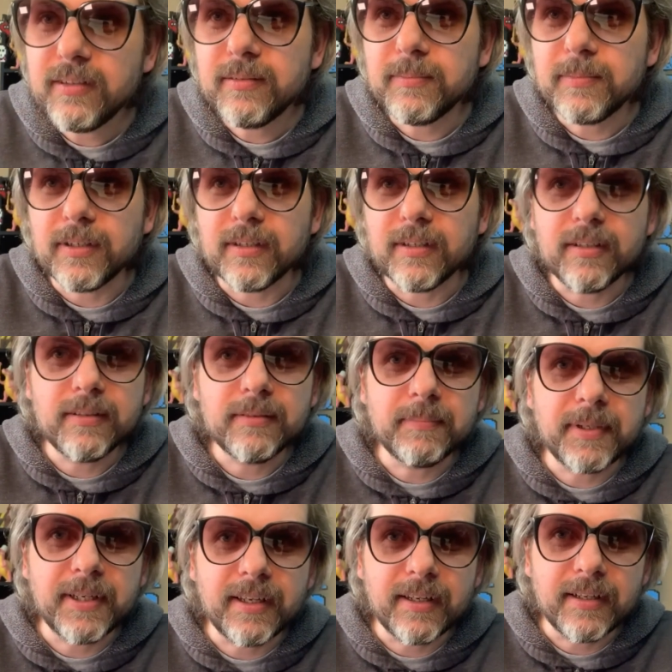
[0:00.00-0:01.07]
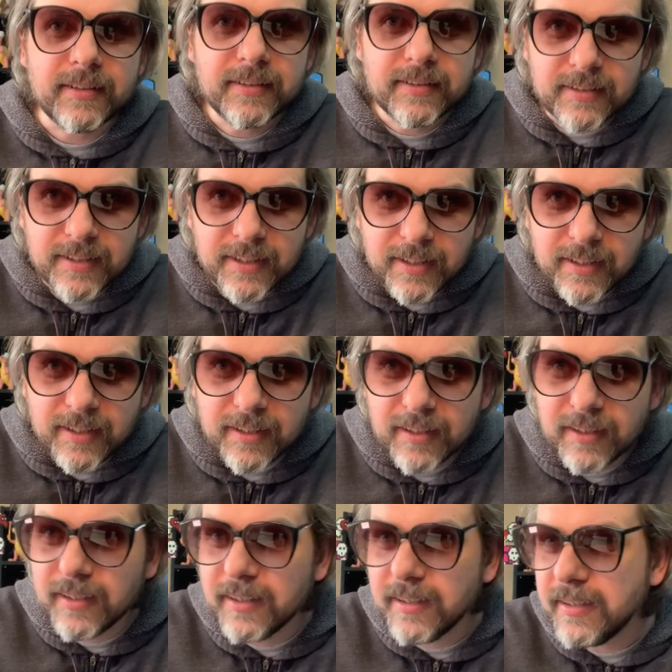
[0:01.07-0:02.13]
but man, yeah,
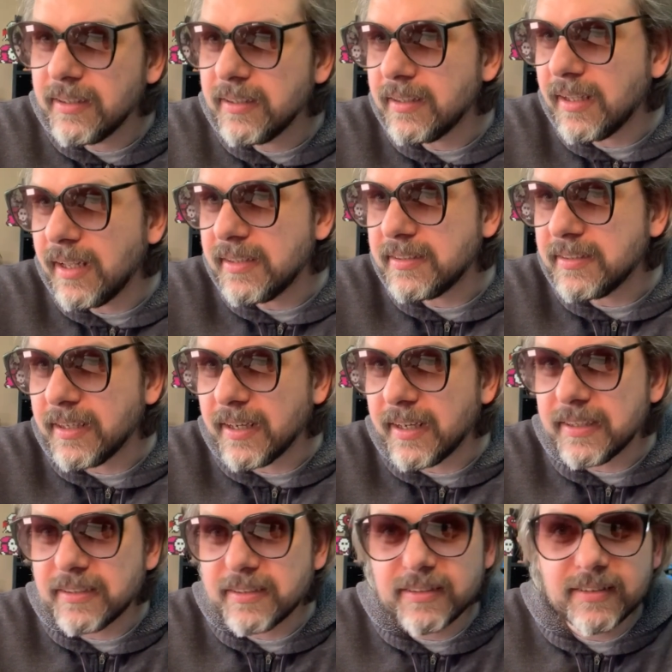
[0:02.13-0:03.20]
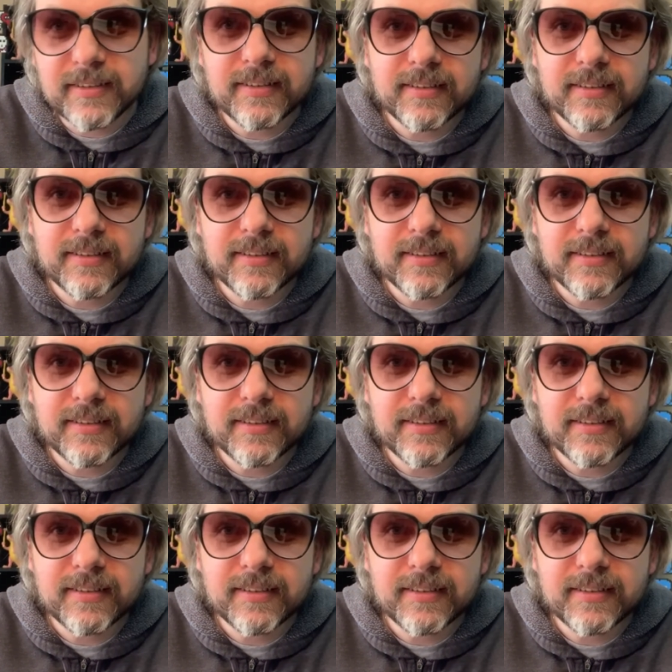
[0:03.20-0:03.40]
that's nice.